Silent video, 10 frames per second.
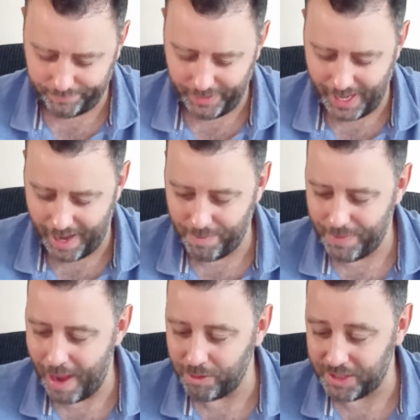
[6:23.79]
You know,
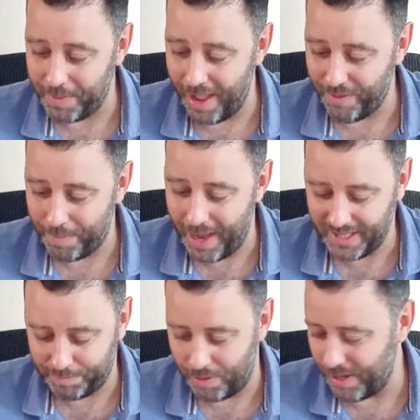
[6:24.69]
that was a bit of a
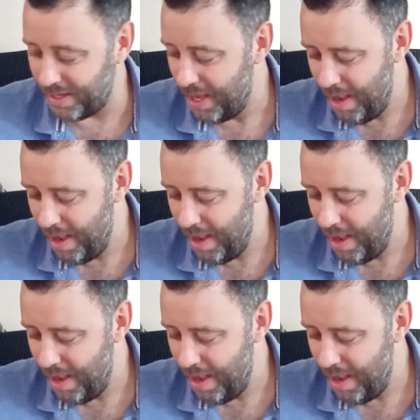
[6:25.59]
plus point.